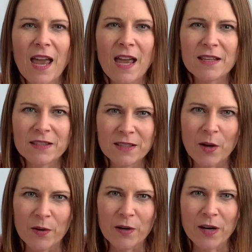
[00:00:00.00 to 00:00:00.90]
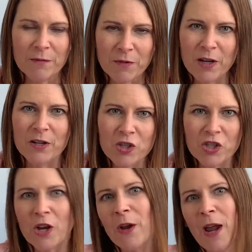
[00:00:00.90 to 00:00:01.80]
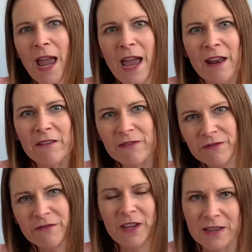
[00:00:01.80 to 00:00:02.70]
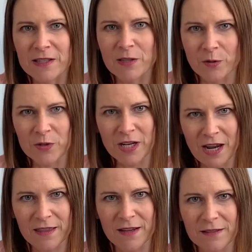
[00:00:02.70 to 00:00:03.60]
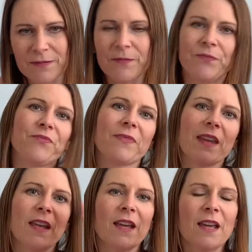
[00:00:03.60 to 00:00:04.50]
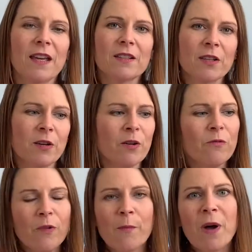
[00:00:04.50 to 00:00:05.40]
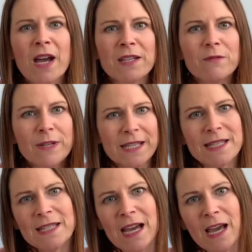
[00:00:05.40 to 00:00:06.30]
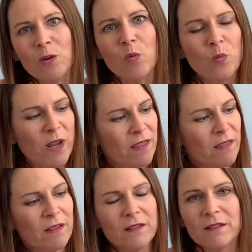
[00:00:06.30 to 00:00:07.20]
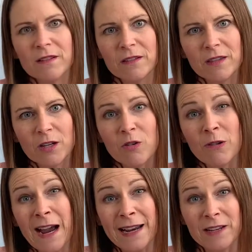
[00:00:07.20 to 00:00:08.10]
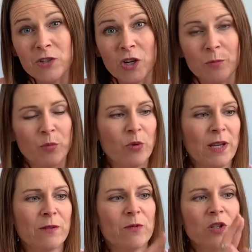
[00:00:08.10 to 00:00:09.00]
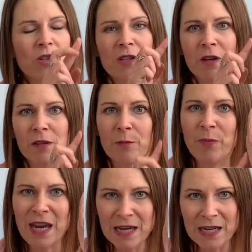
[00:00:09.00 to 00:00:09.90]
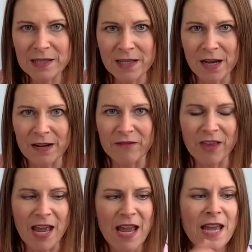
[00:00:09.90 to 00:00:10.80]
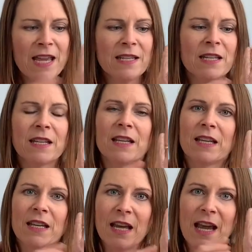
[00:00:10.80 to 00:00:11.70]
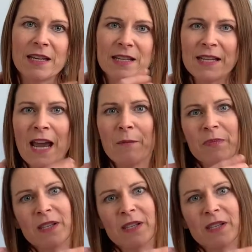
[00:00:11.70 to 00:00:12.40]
So I'm going to show how to fit this all together. So reminder, we start with the karate chop point, which is on the pinky side of the hand, and you tap the